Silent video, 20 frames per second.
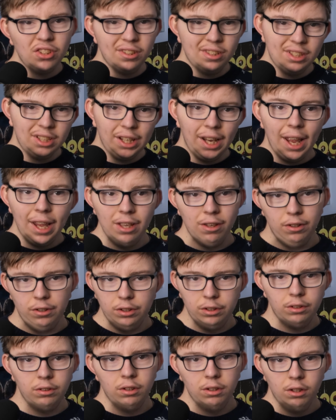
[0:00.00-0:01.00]

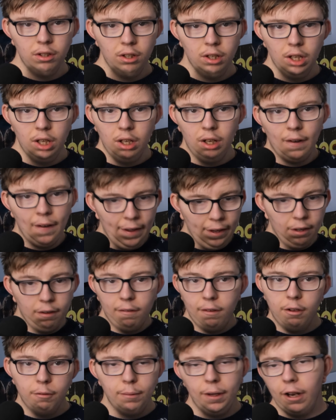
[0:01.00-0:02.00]
scale, like
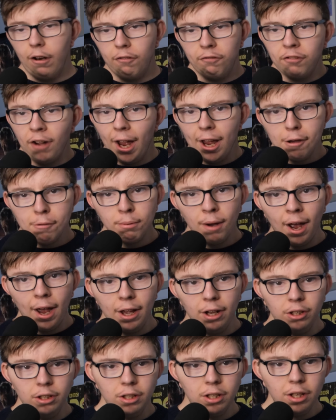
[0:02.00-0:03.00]
being a fighter
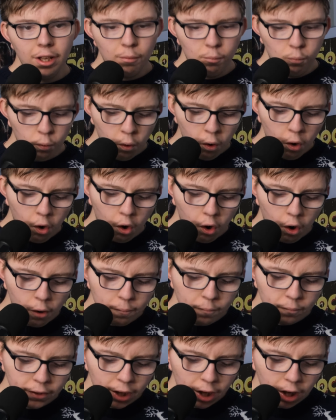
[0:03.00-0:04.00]
pilot in war,
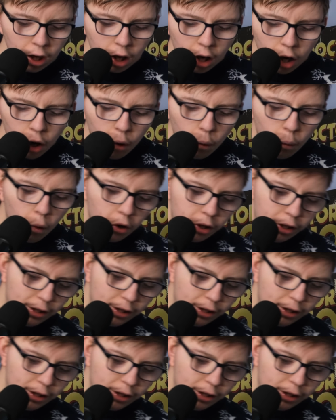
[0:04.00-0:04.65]
what he